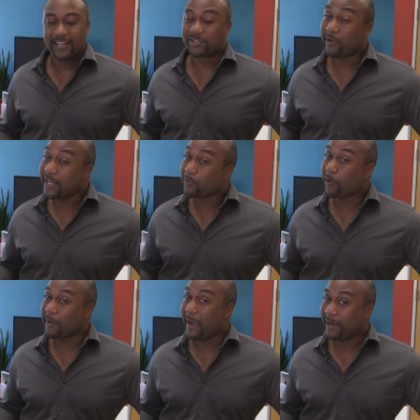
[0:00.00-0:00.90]
It's great to
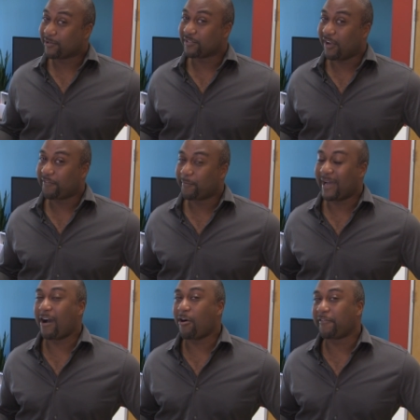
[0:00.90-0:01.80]
work at Microsoft,
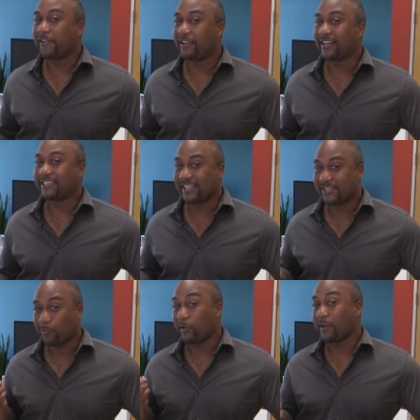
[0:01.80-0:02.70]
but how often do you get a
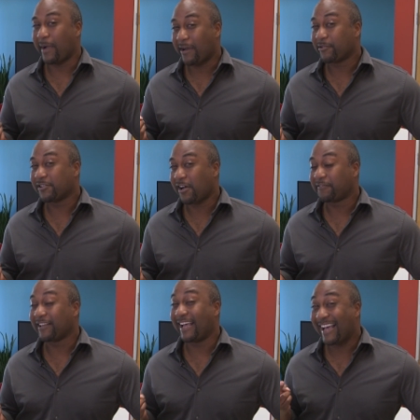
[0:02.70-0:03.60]
chance to work at
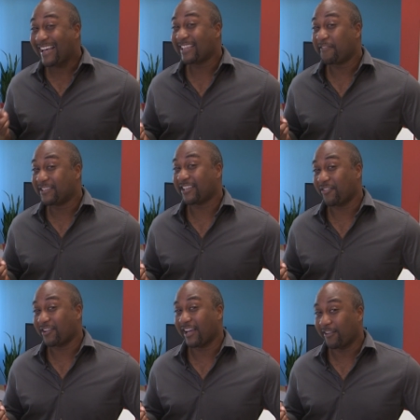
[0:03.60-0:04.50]
Microsoft and live in
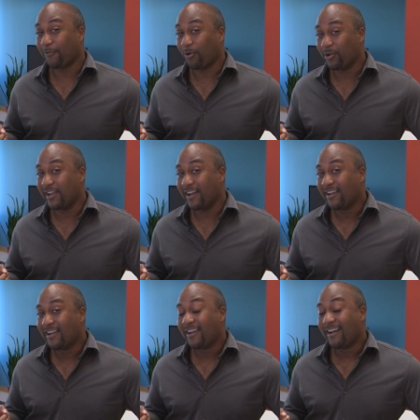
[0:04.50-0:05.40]
Southern California?
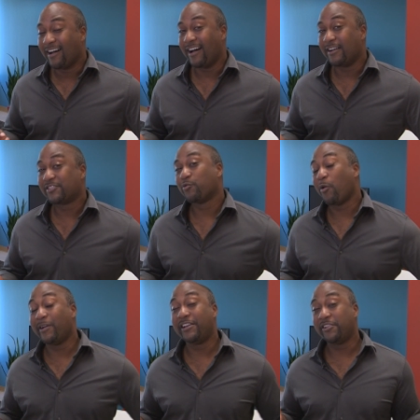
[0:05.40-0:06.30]
Uh, so
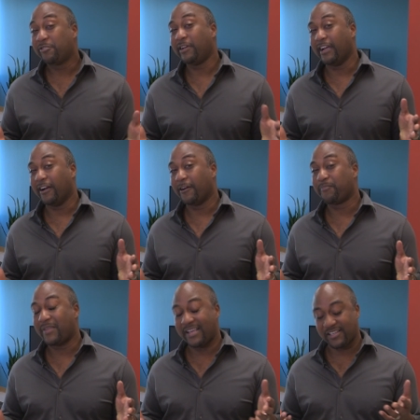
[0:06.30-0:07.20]
what we do
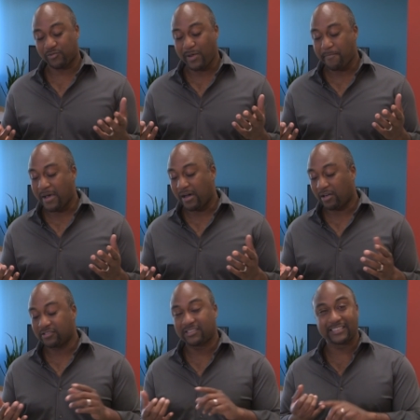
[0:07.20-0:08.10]
here is we
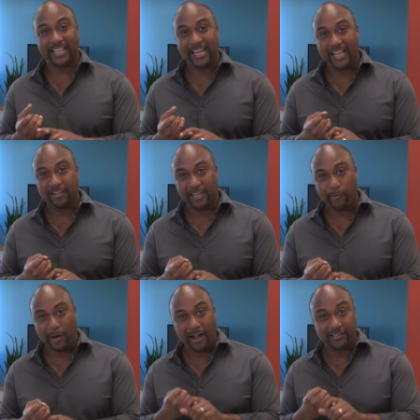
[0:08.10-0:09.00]
build scale out good
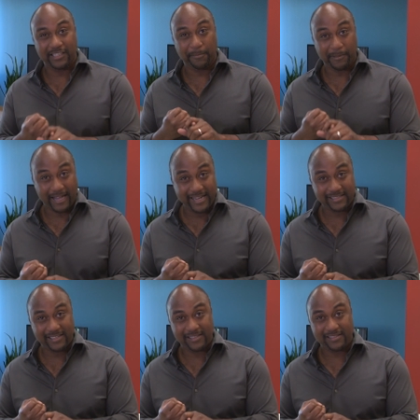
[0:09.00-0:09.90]
warehousing
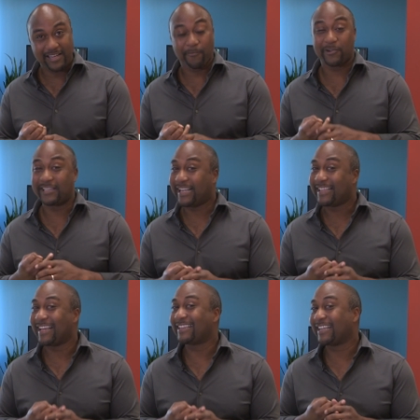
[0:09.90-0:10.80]
appliances and we're
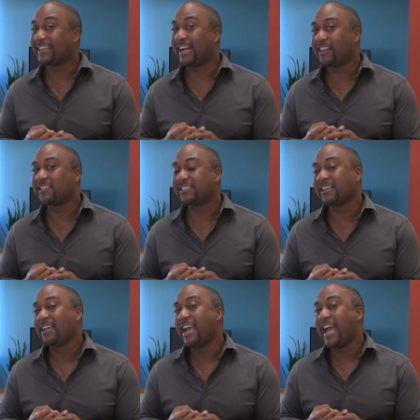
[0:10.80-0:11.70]
taking that
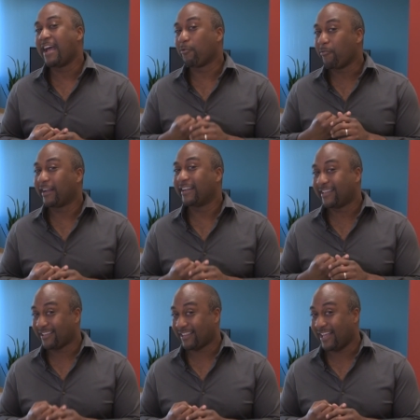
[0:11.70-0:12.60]
technology and we're bringing it
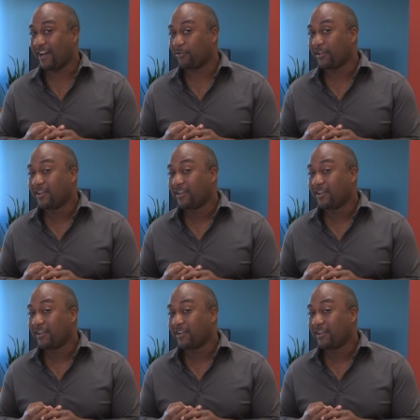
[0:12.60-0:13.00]
to the cloud.